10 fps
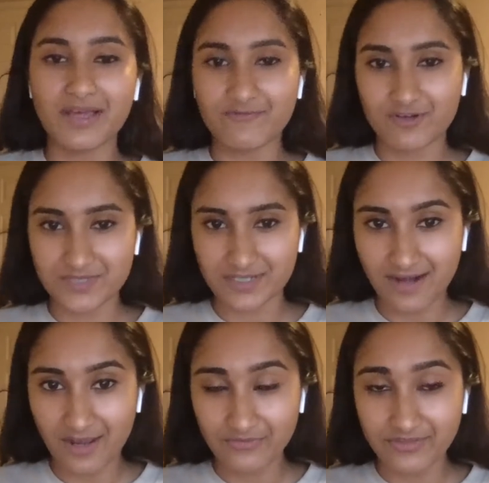platforms that are
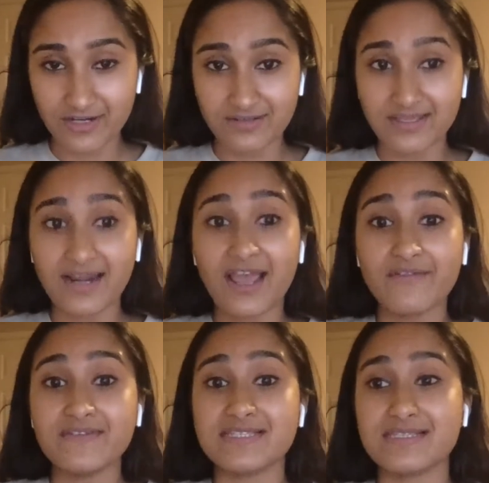out there and that
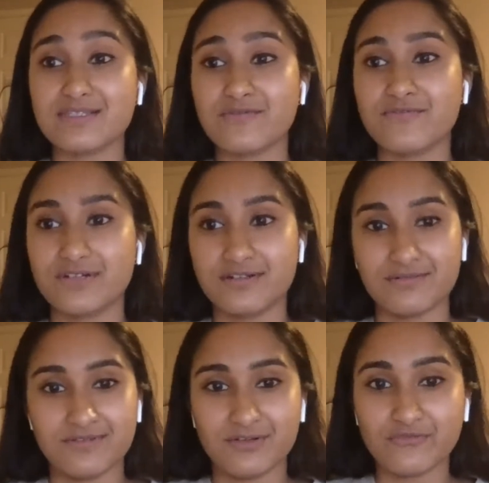have existed for
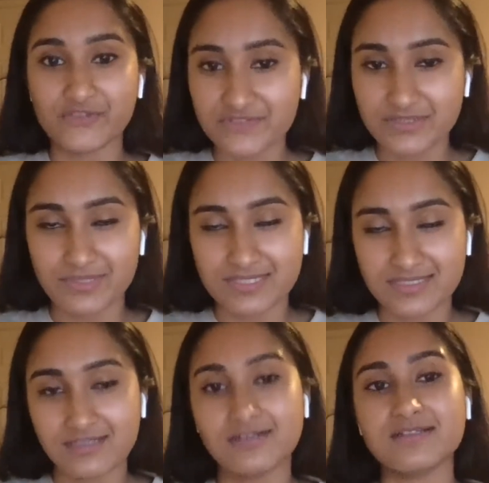you know 50 plus
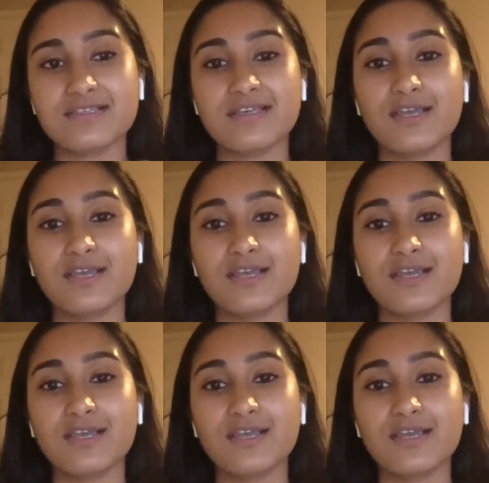years